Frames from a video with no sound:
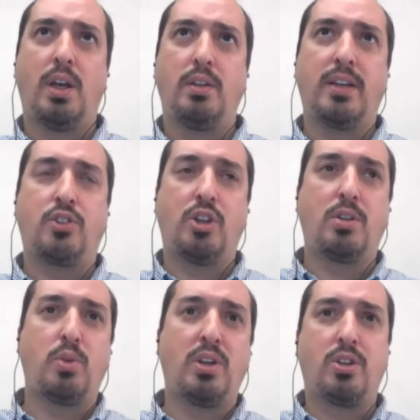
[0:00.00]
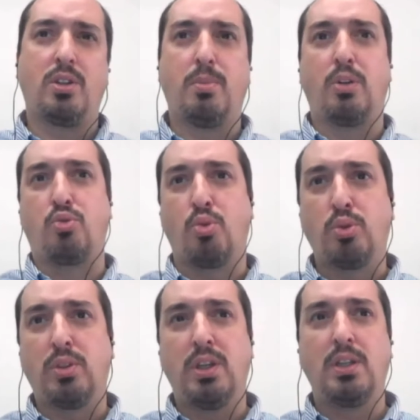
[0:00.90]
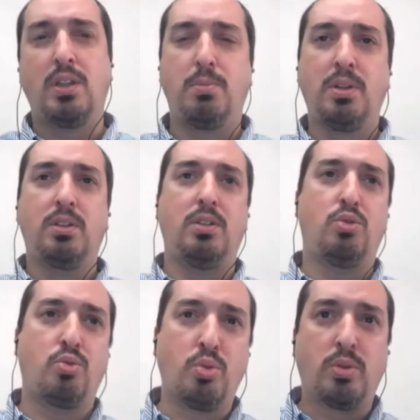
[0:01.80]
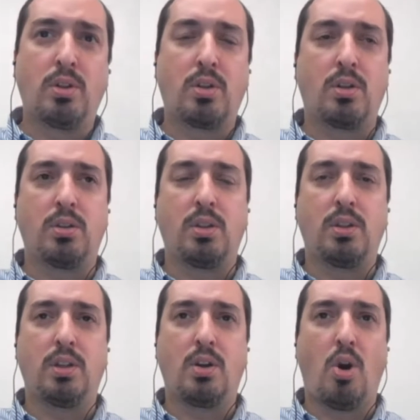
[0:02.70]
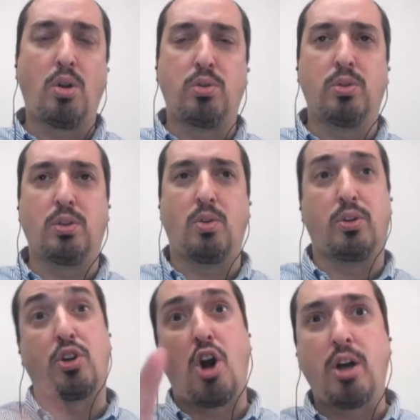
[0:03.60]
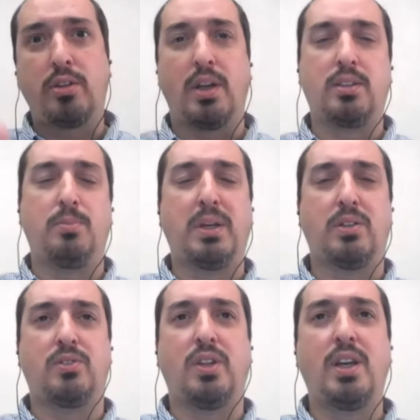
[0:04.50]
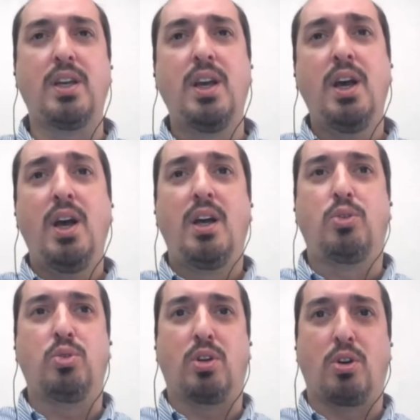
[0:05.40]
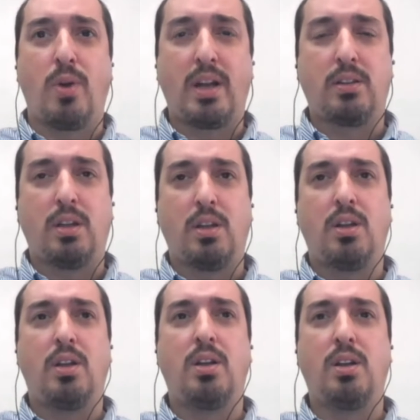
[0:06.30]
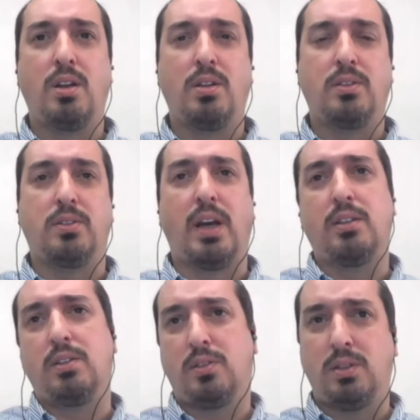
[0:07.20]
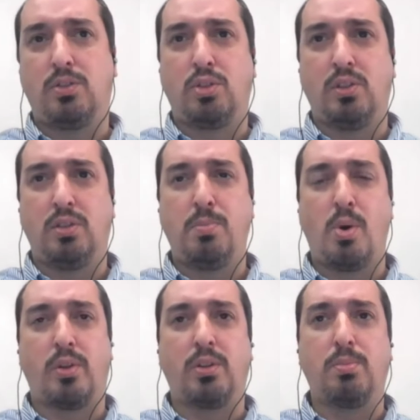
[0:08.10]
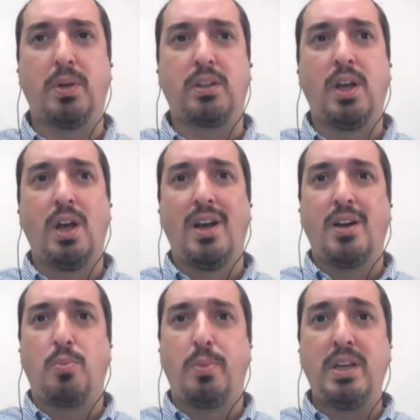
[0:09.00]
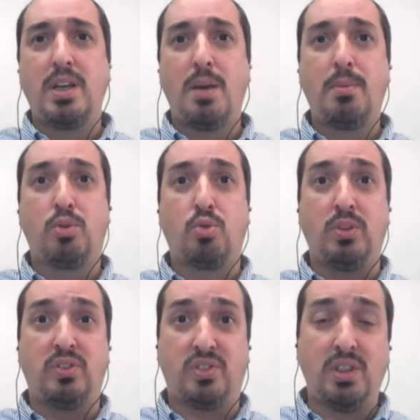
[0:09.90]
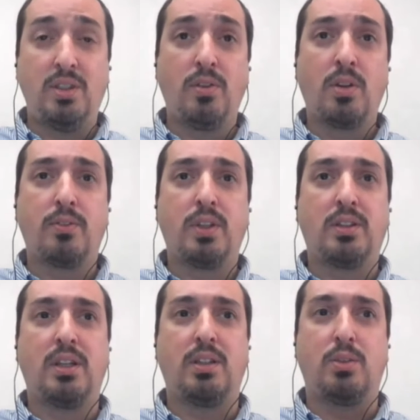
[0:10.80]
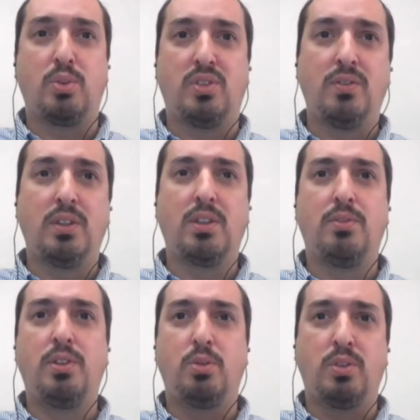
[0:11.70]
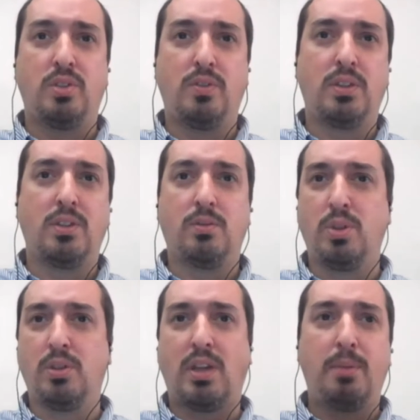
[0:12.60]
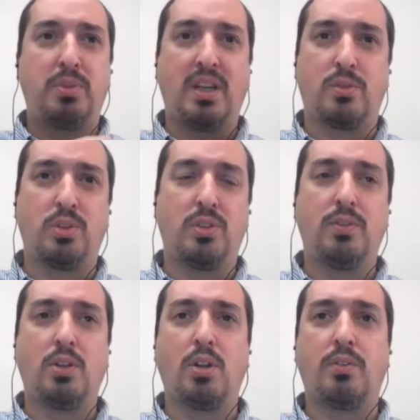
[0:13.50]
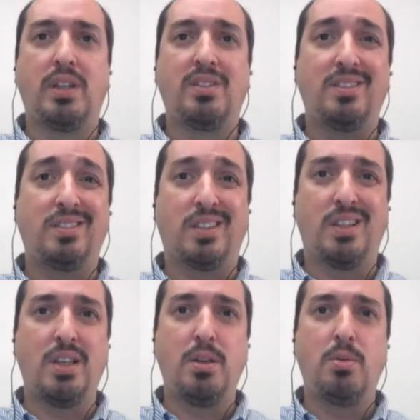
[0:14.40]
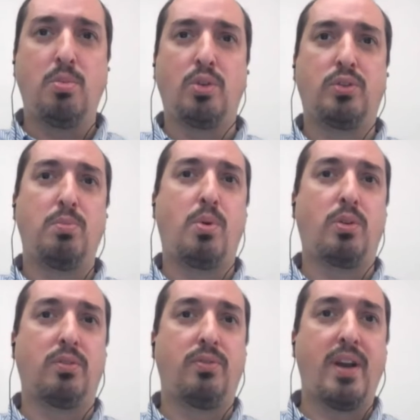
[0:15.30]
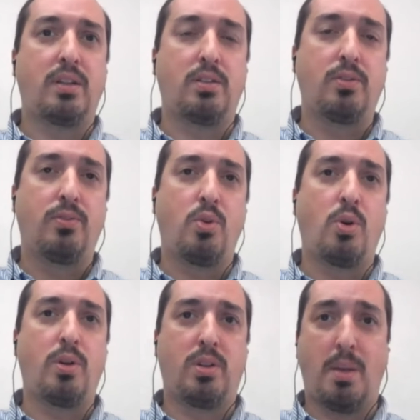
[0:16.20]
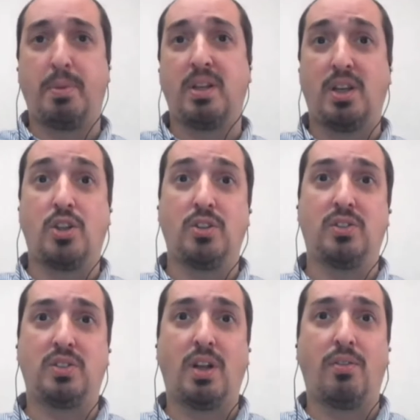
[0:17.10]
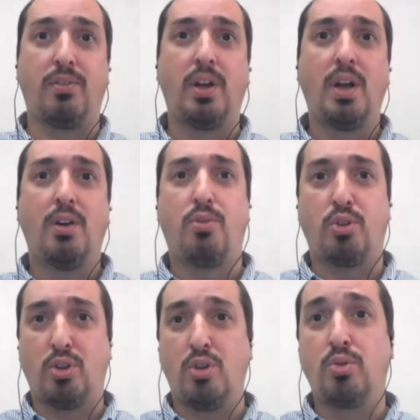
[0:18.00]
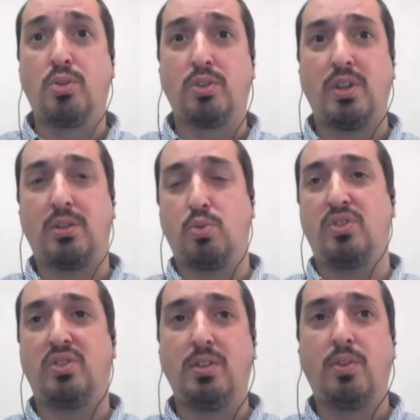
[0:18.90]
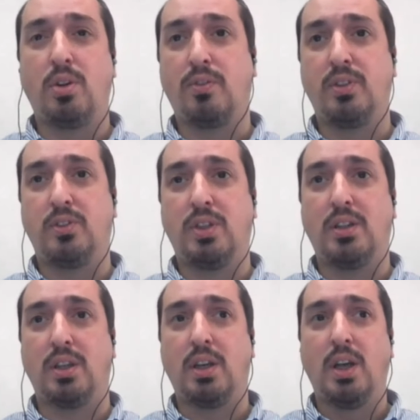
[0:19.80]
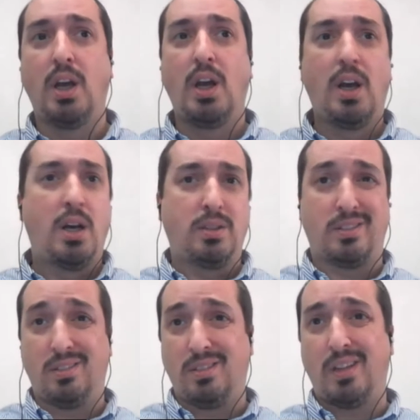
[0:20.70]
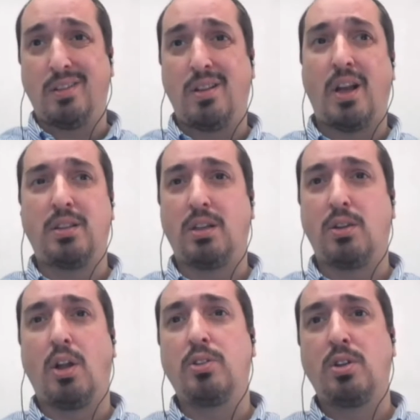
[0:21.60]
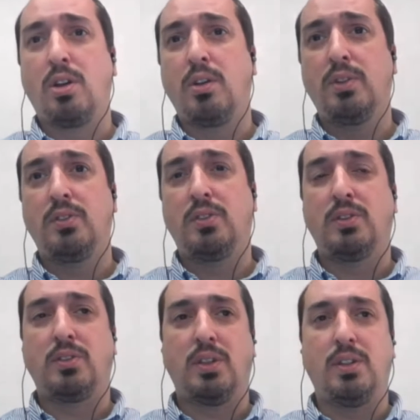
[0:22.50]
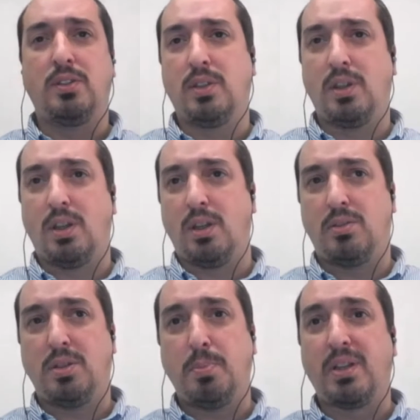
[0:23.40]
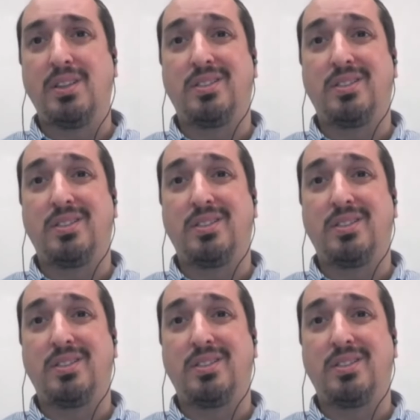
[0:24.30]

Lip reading: next generation, about routing, the ability to route the call to or the contact, better saying, to the correct site is important. But being able to receive all of that data, receiving the video, receiving the real-time text, receiving all of that is the key, most important factor for the application itself, for the users that receive all of this data. The underlying technology, all of this is typically